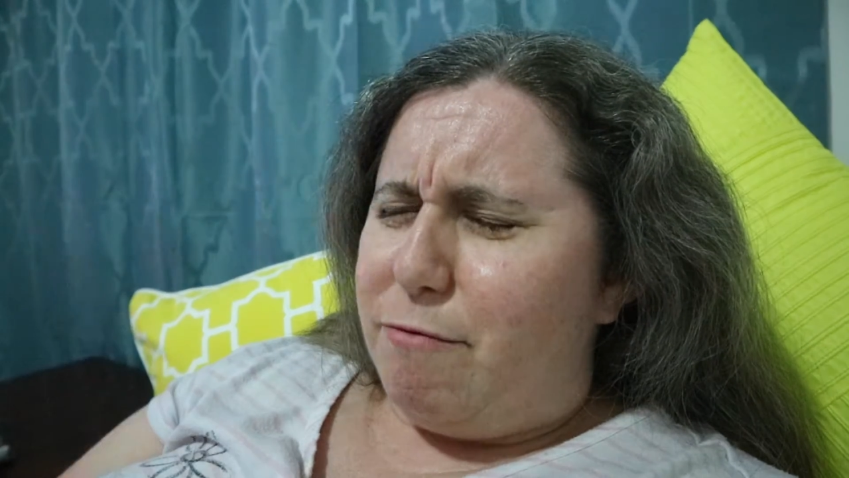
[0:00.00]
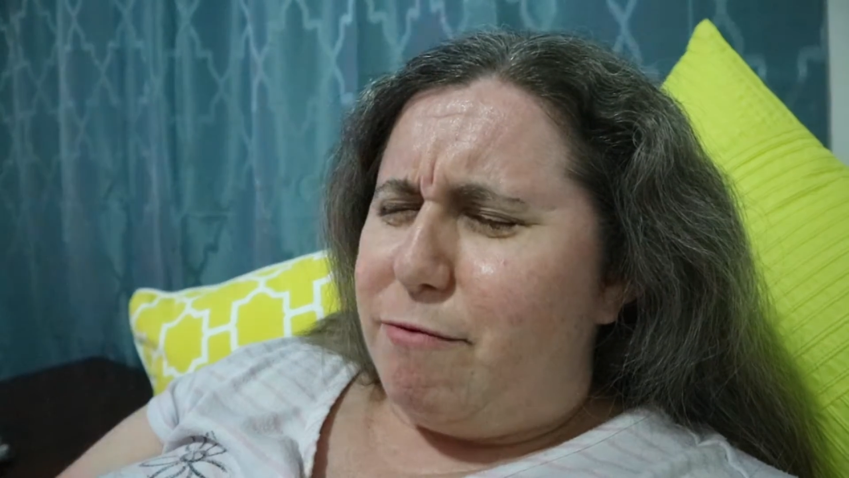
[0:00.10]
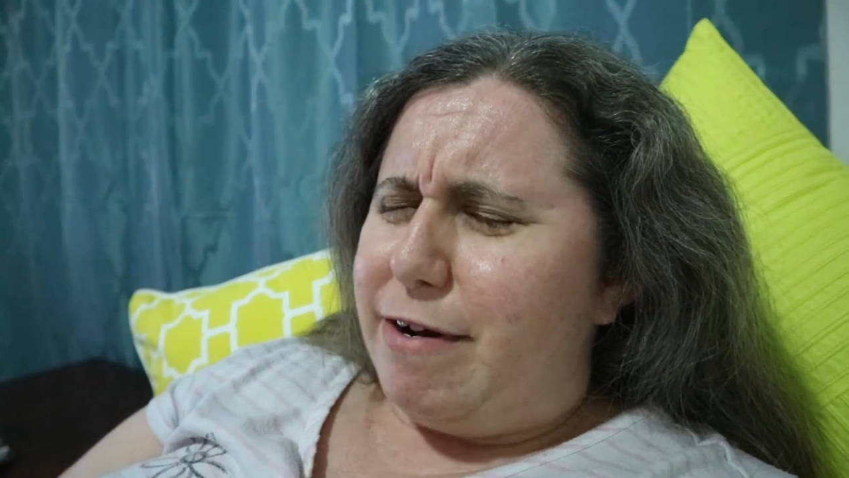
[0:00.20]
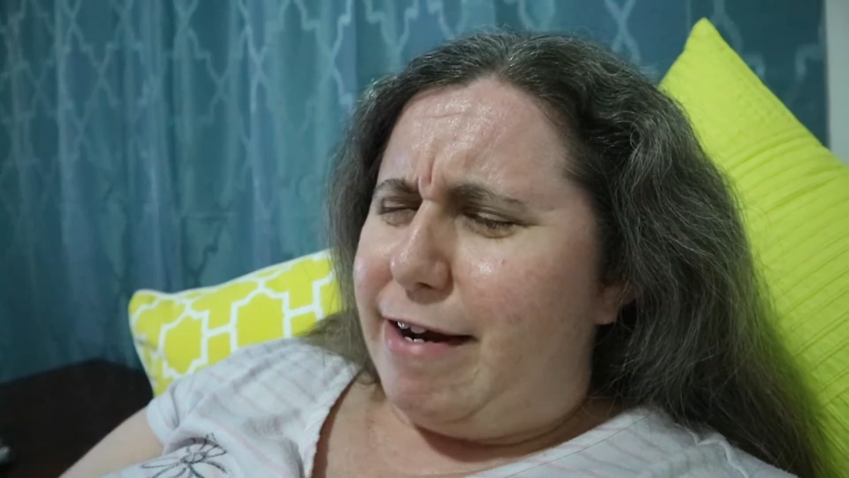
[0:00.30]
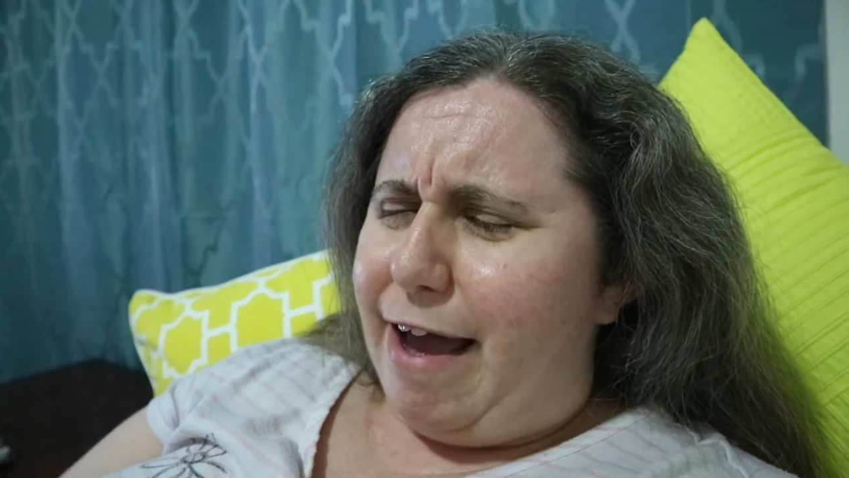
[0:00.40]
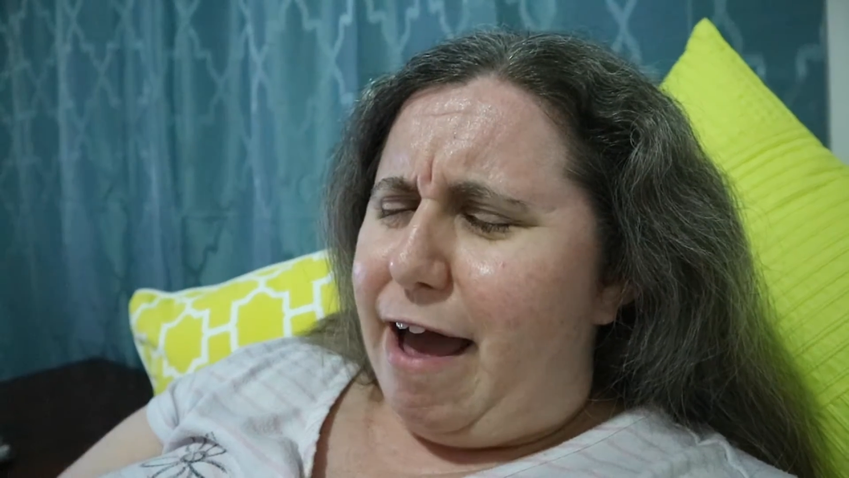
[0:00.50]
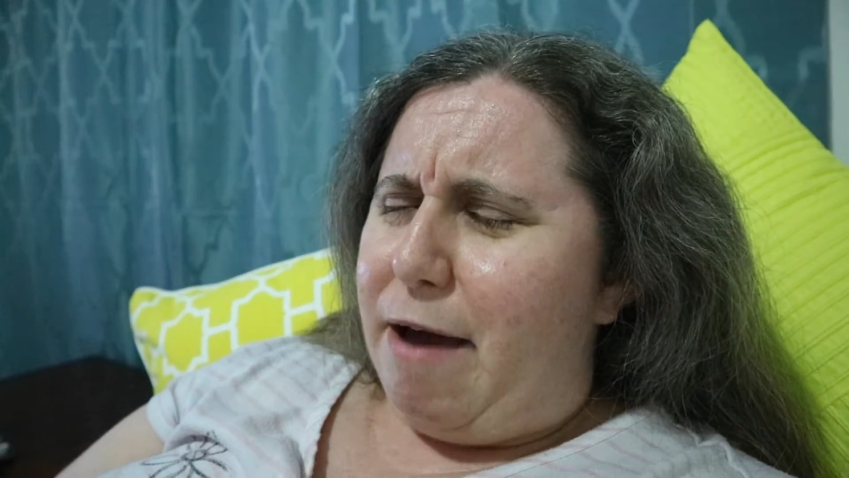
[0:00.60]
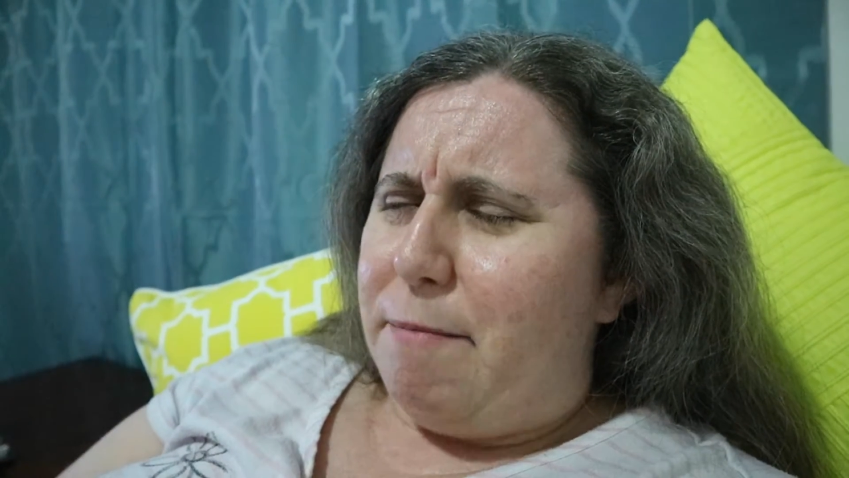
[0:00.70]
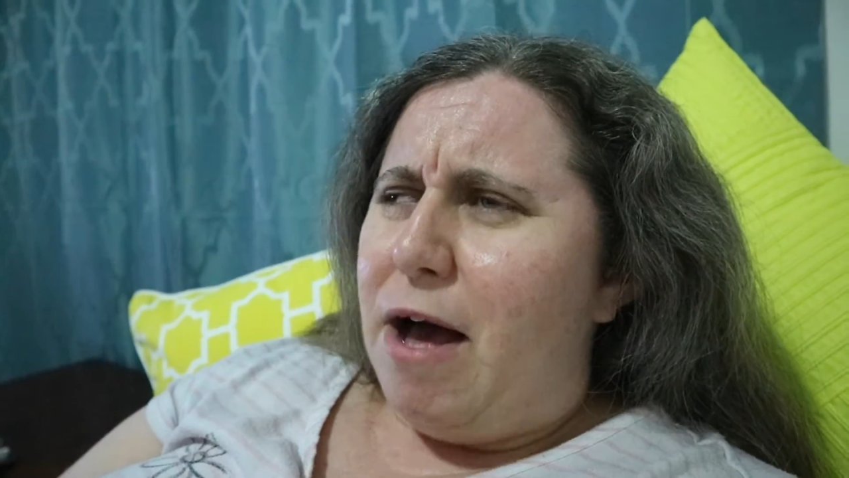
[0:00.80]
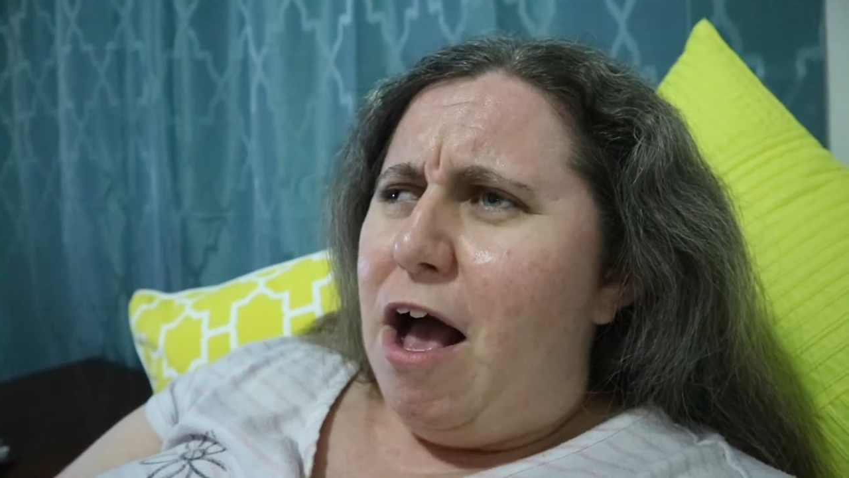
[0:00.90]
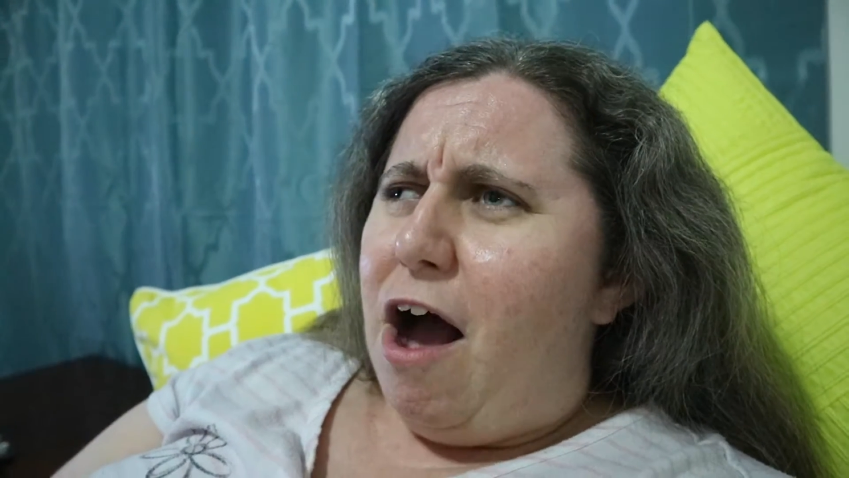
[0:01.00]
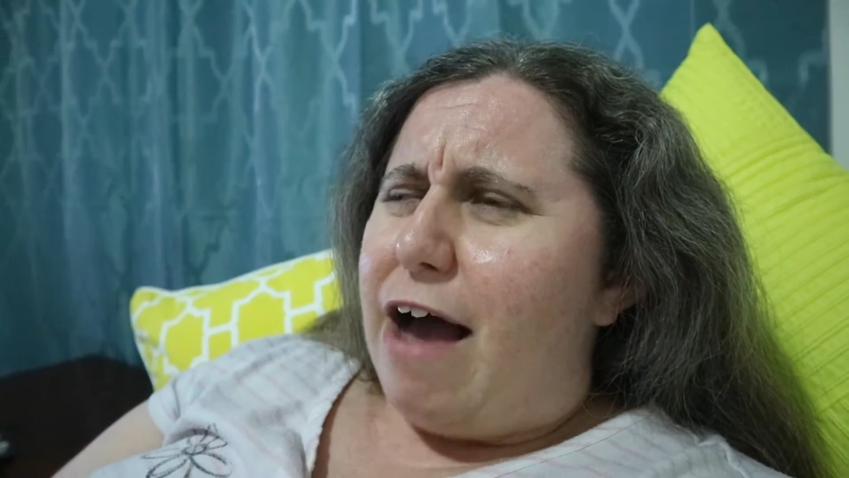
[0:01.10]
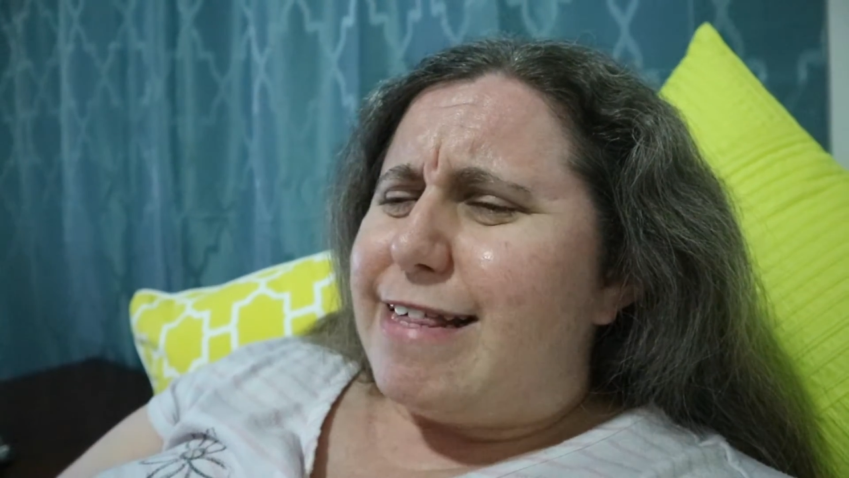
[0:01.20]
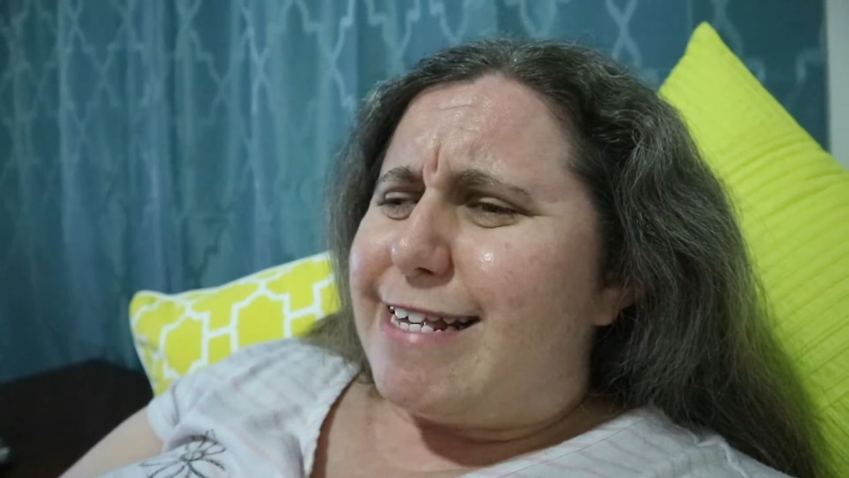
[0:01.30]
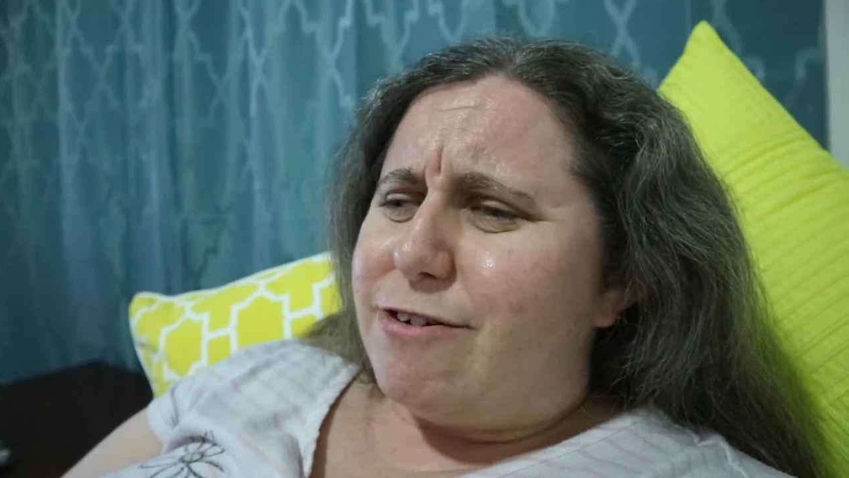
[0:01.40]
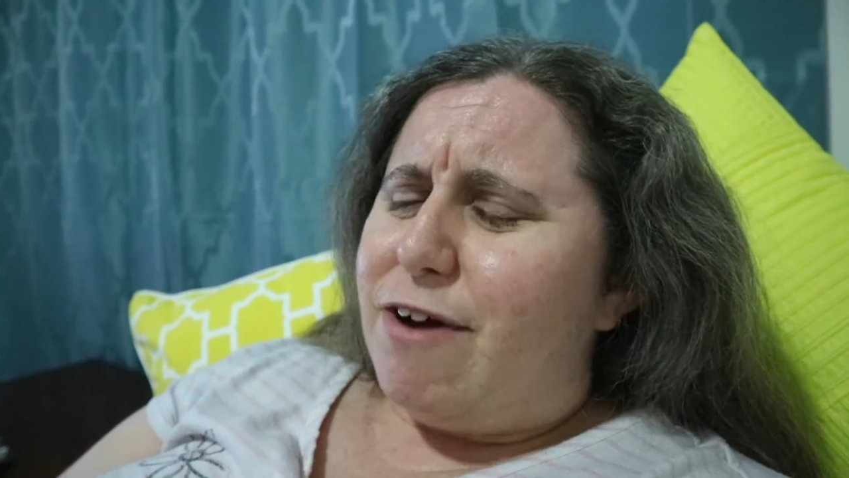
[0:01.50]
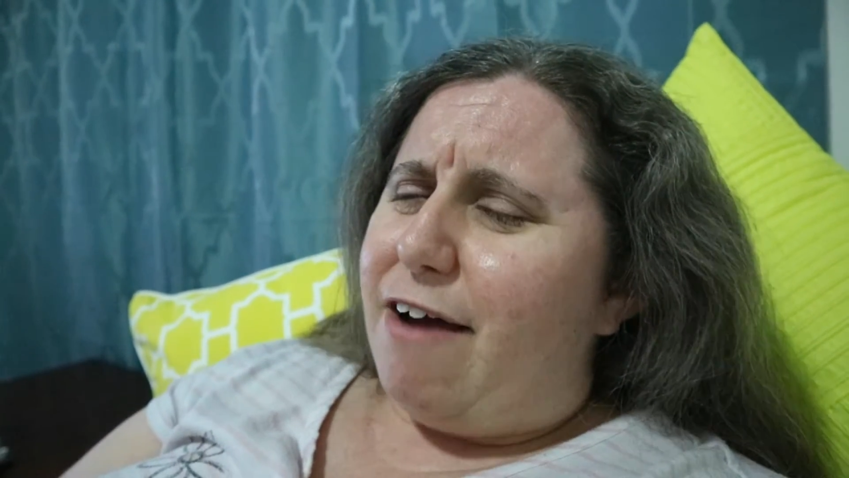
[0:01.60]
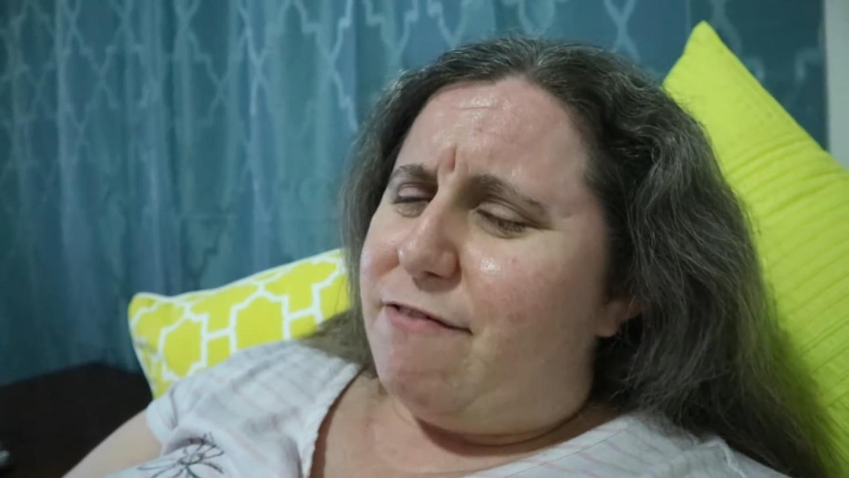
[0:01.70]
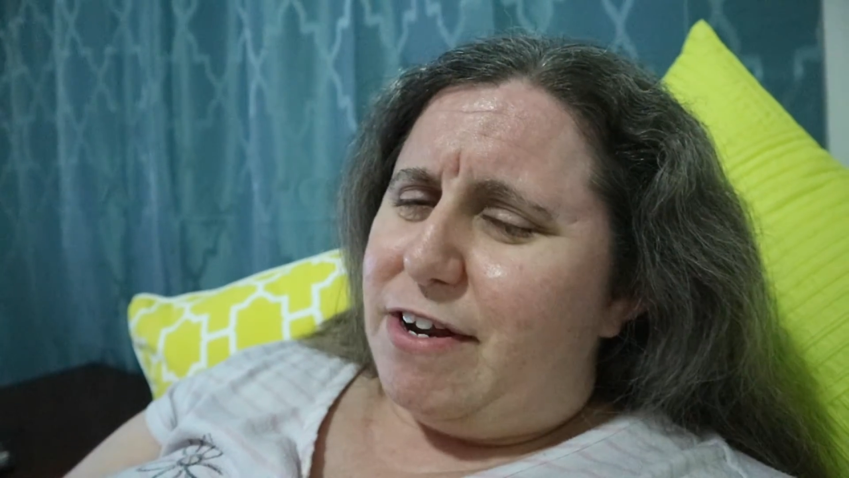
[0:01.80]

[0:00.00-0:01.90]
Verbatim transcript: really am. I still have